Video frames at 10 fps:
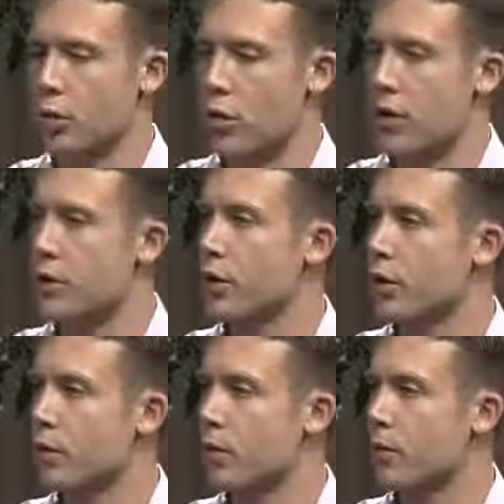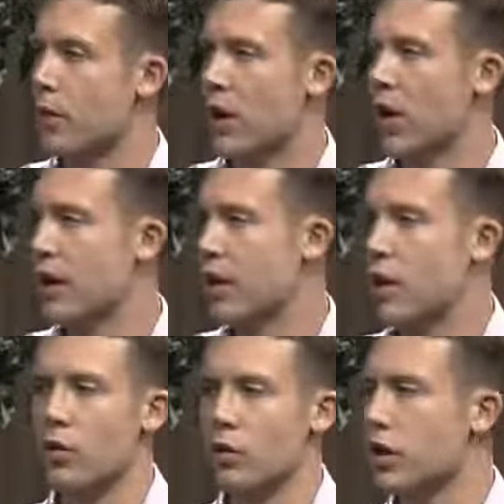pressured by an
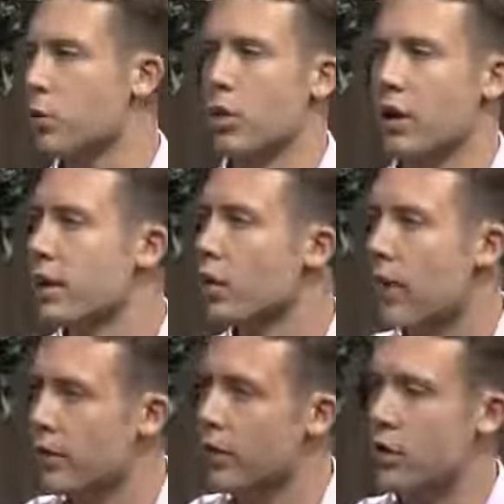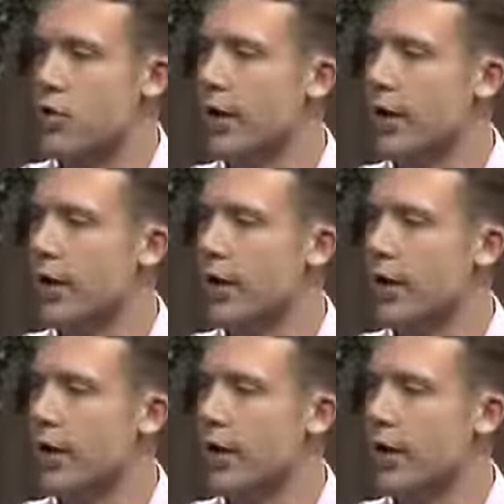overly political message.